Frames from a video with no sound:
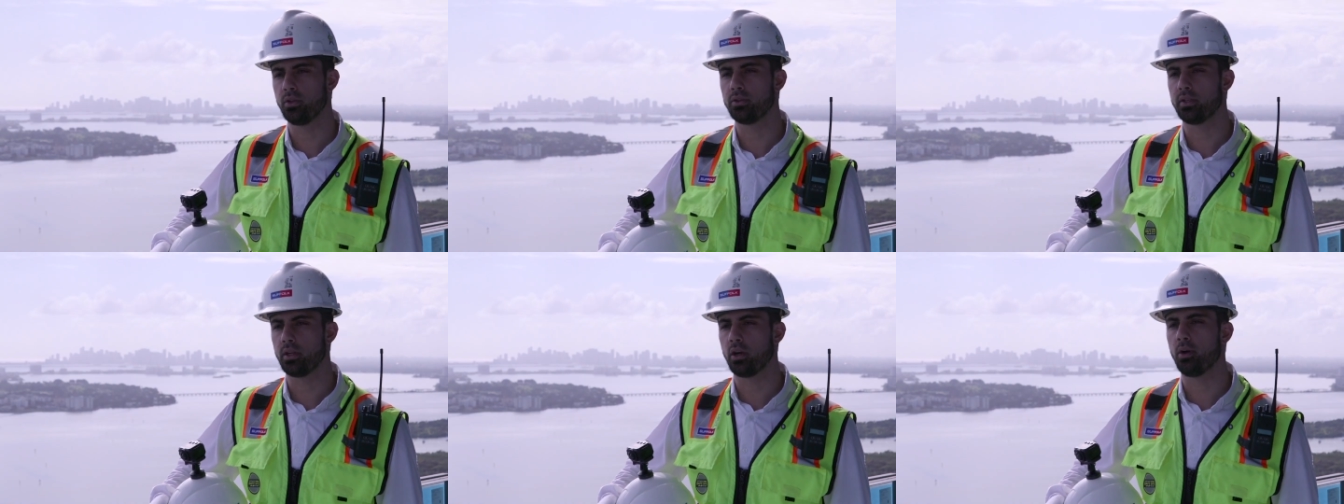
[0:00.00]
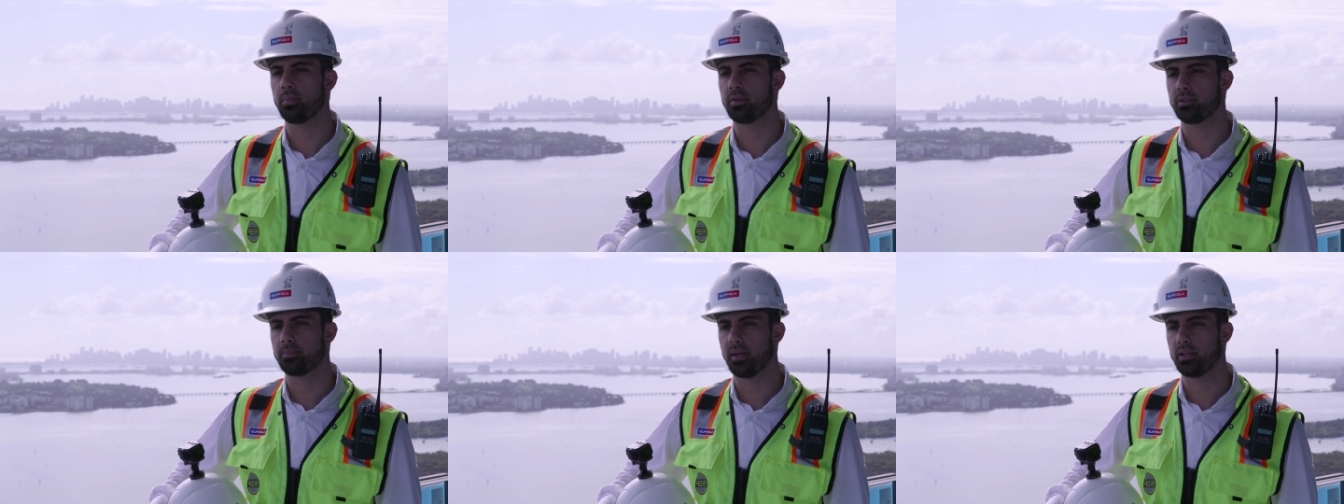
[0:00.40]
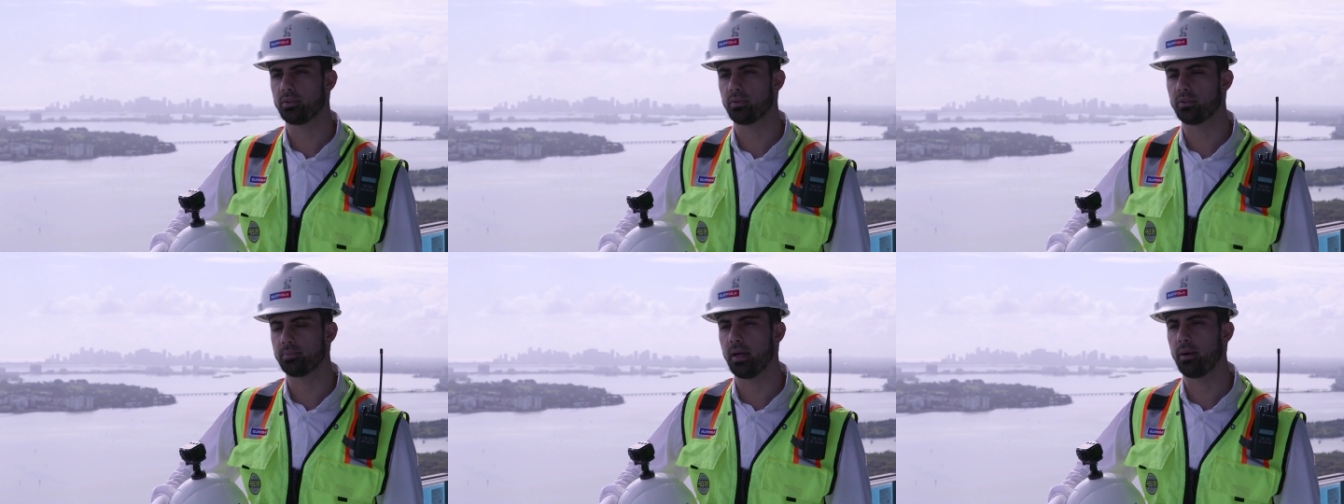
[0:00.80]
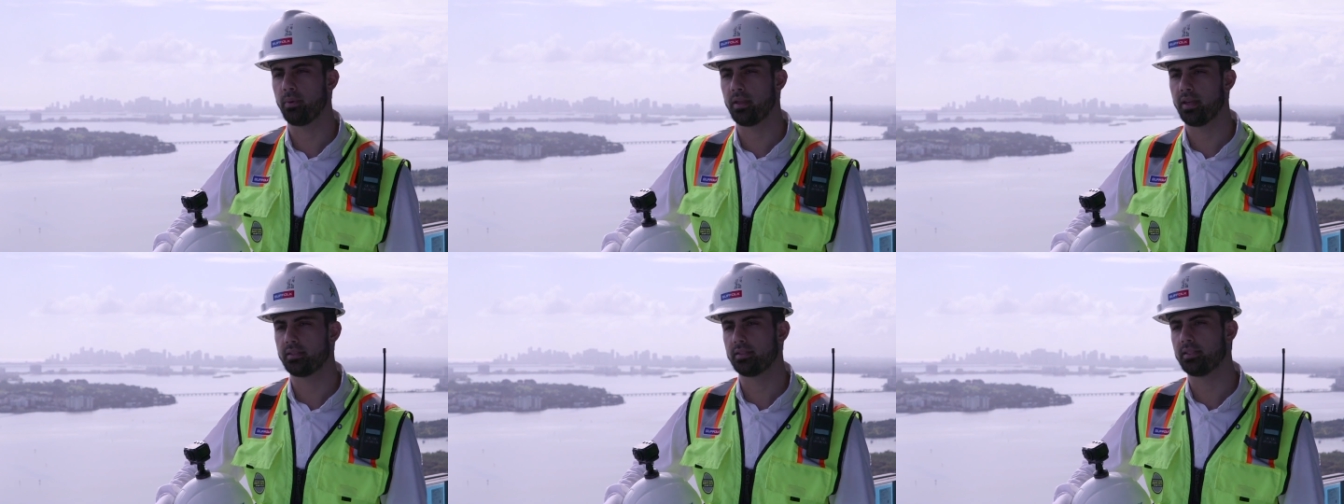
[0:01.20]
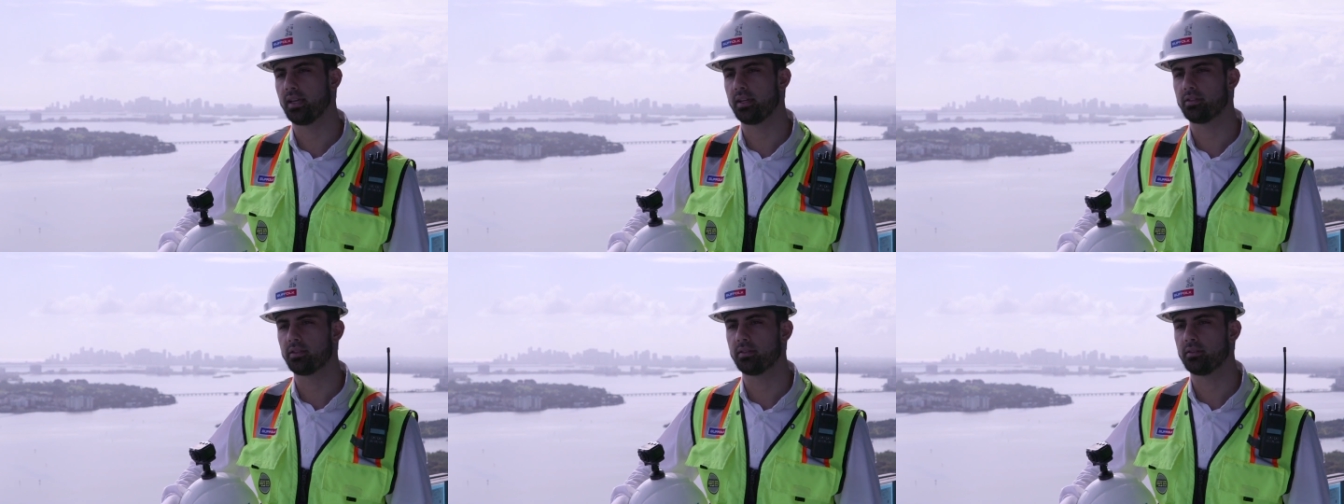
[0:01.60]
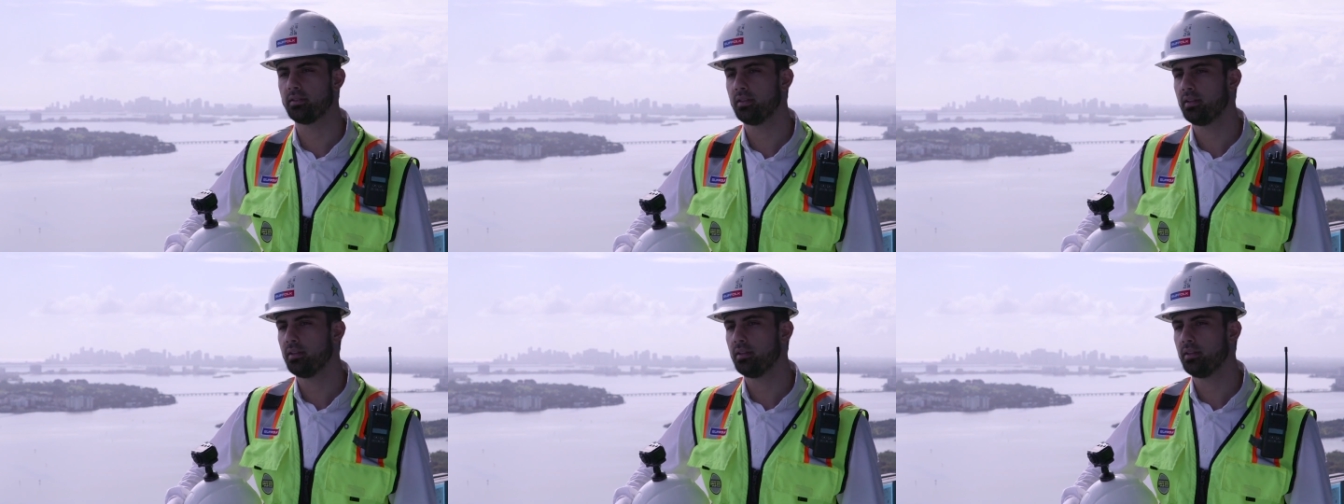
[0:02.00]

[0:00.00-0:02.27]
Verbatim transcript: using OpenSpace was met with hesitation,